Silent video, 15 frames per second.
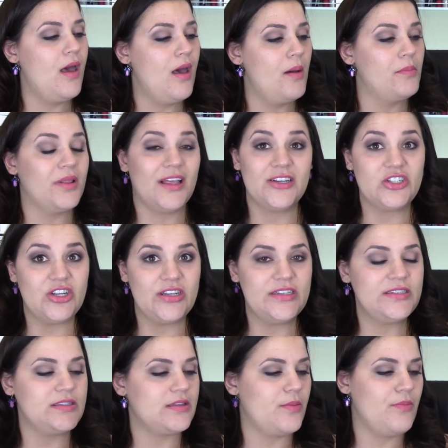
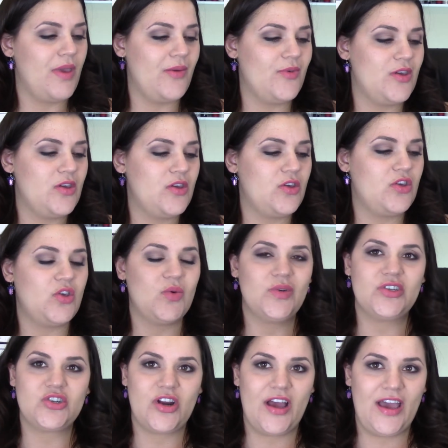blushes, then maybe you would
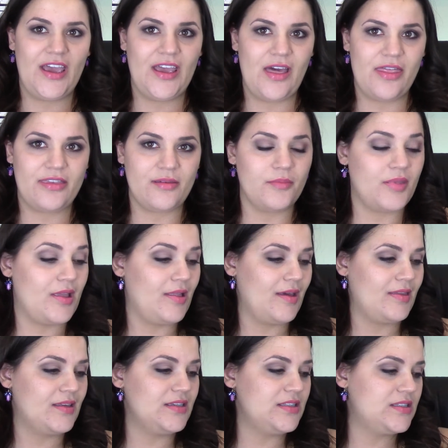try something like
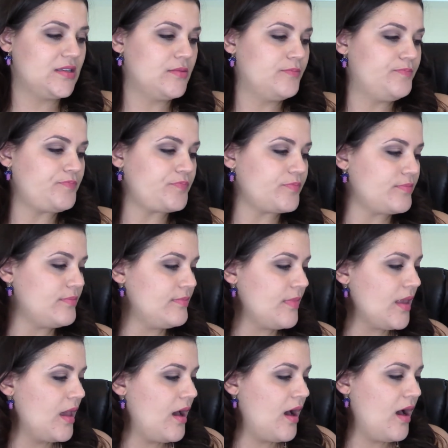this.
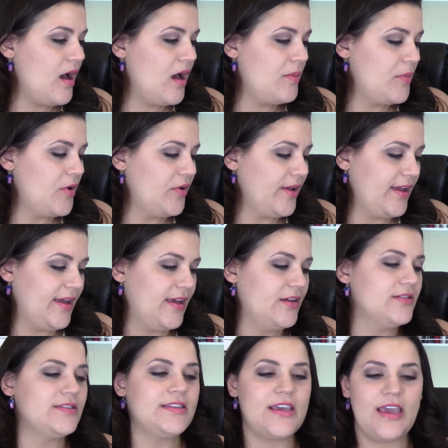Okay,
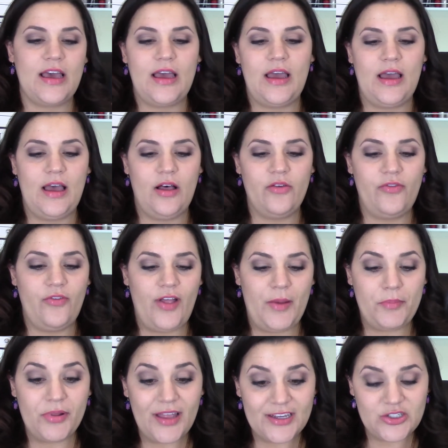here's the e.l.f.
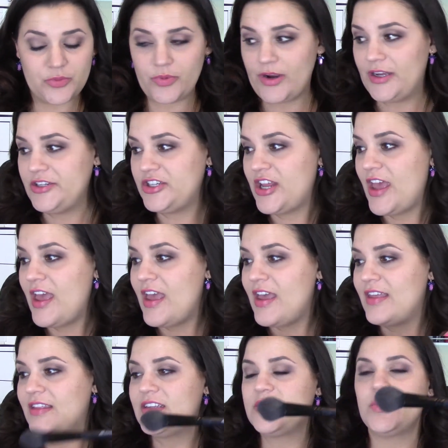blush brush.
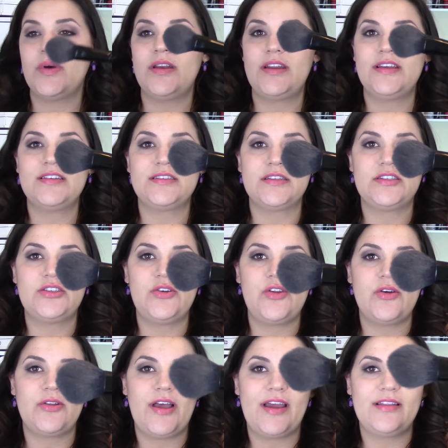This one is the
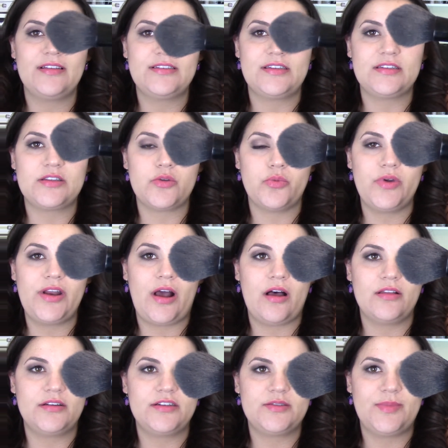Studio line. This is
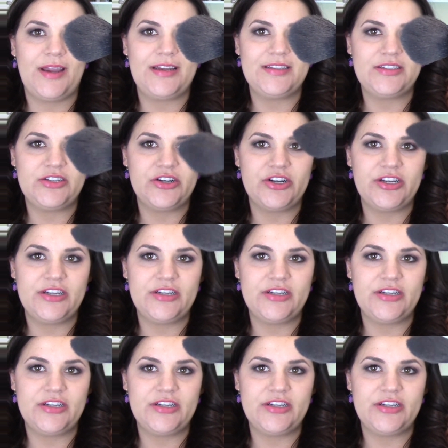$3. Mine is dirty,